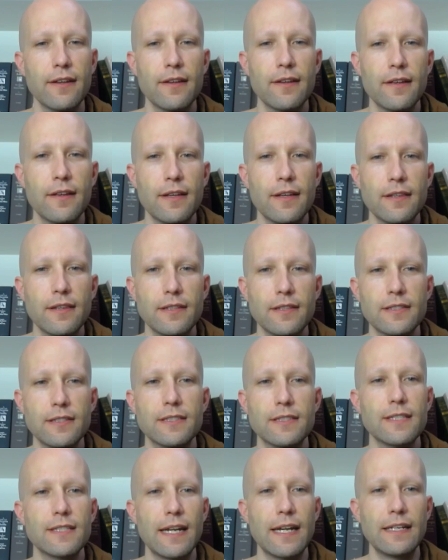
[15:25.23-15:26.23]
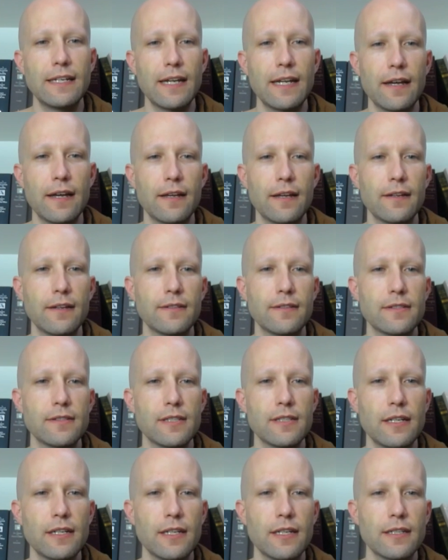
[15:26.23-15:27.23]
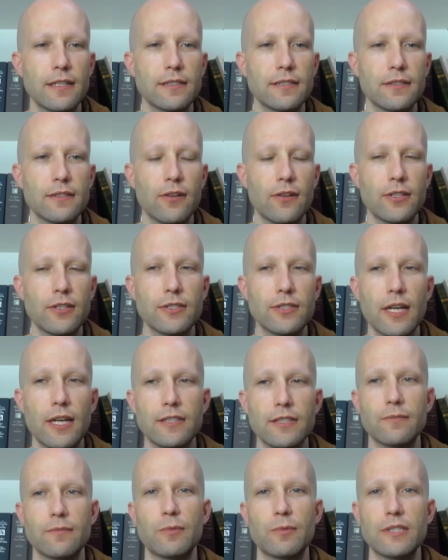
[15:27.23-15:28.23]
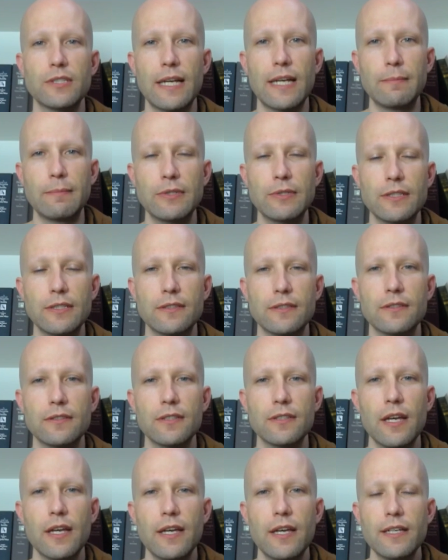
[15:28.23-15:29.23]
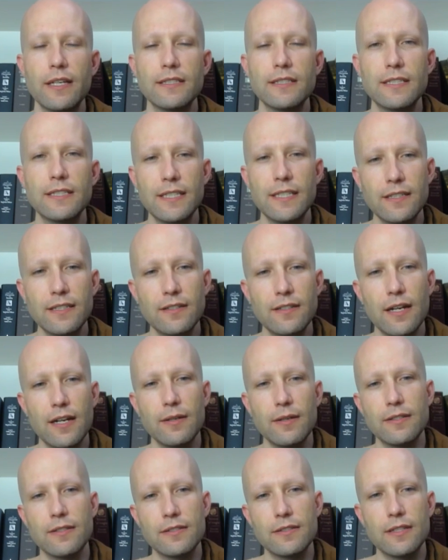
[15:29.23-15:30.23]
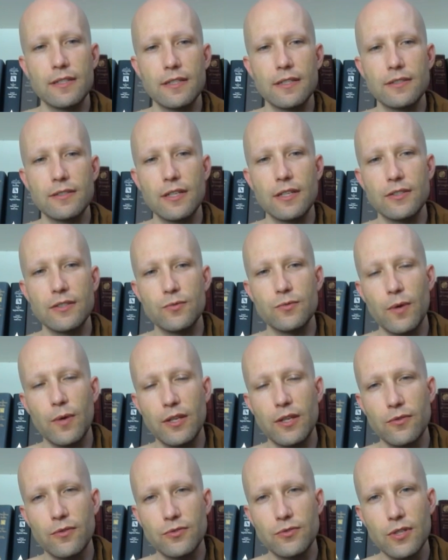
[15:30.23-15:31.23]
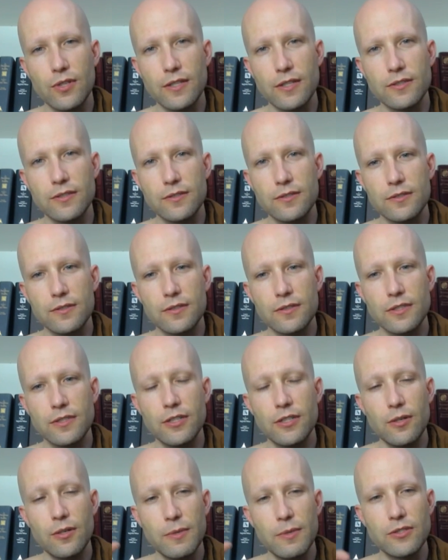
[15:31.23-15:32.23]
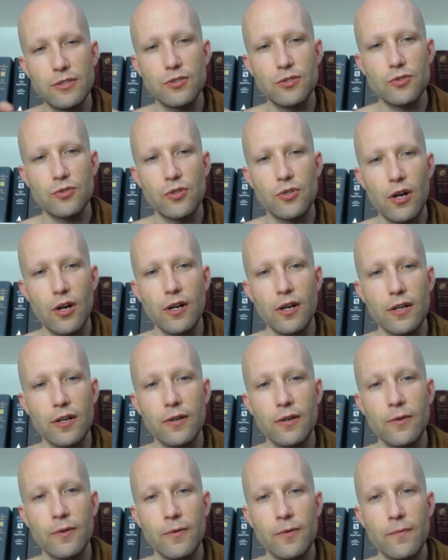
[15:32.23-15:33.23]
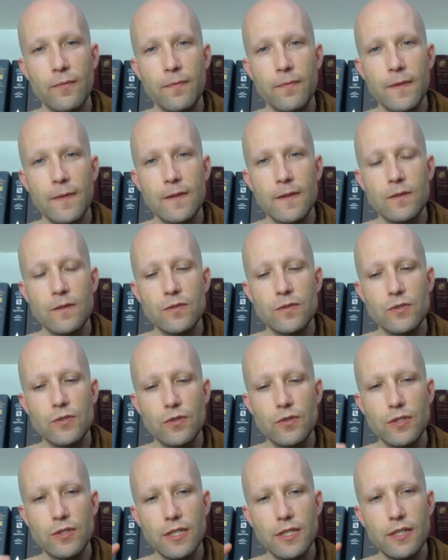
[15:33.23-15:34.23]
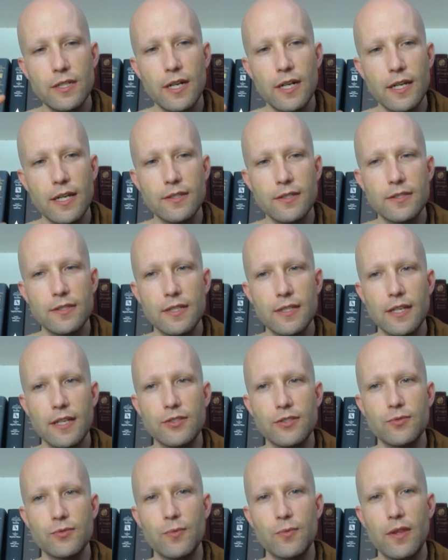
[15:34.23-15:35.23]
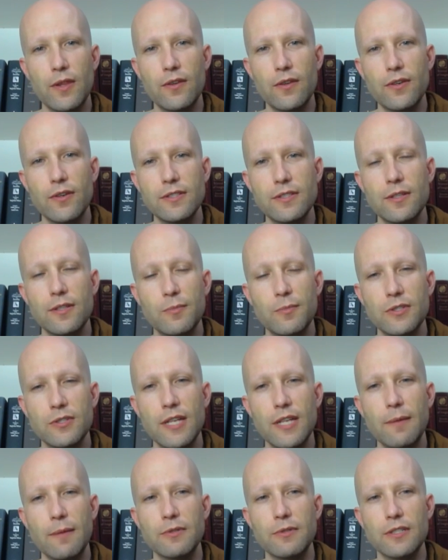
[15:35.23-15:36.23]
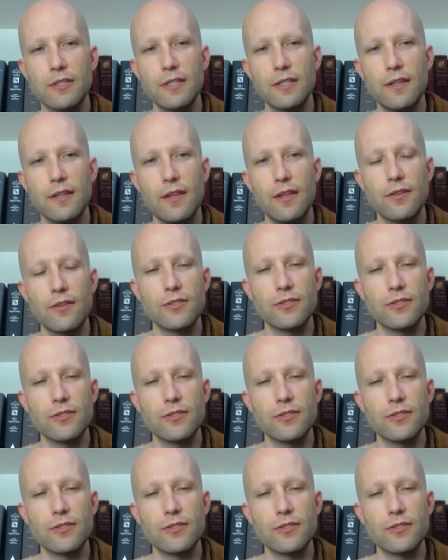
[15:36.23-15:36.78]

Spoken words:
This is sanya. Sanya is all these kinds of perceptions. Tira is when you is tira means strong. So tira is when there is the perception, and then there's the